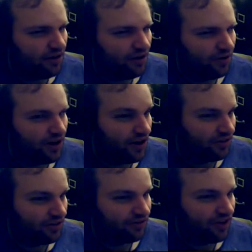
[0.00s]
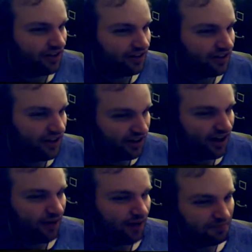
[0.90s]
and the rest and
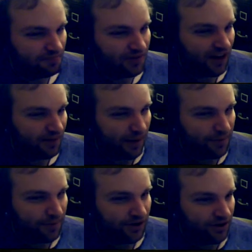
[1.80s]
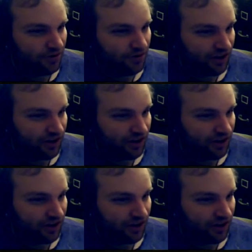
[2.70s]
come tear my butt new one, right?